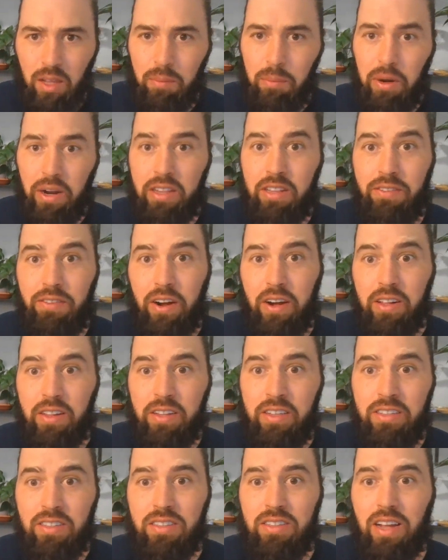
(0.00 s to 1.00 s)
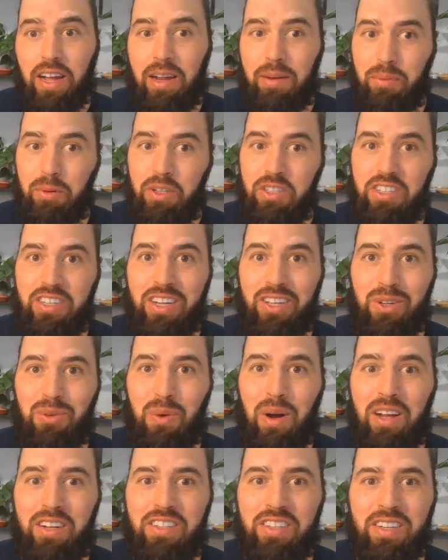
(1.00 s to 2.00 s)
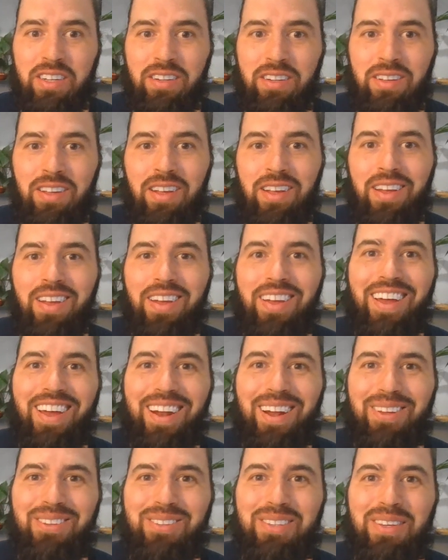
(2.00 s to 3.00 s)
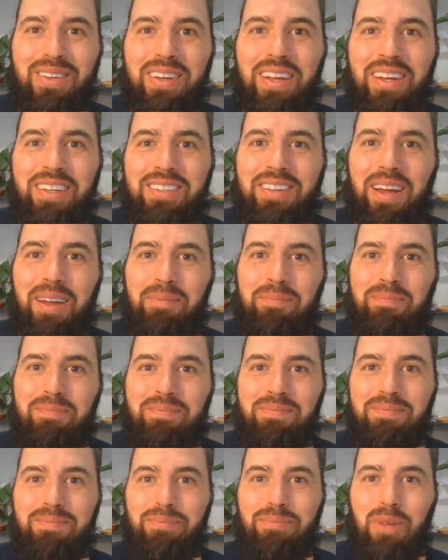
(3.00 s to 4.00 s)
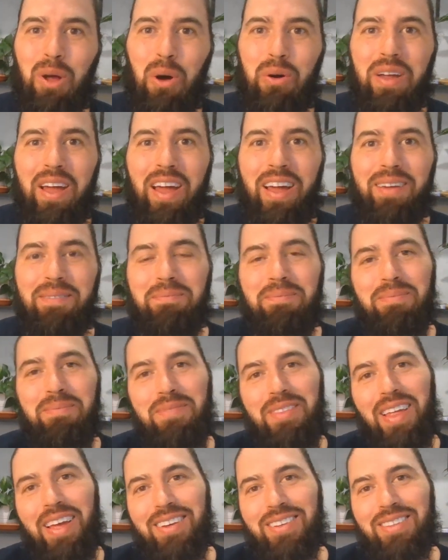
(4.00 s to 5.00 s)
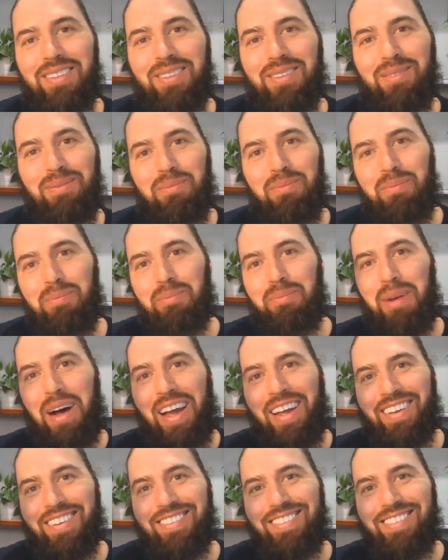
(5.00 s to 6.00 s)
But at the very least, I appreciate you watching, and I'll see you next time. Okay, thanks. Bye.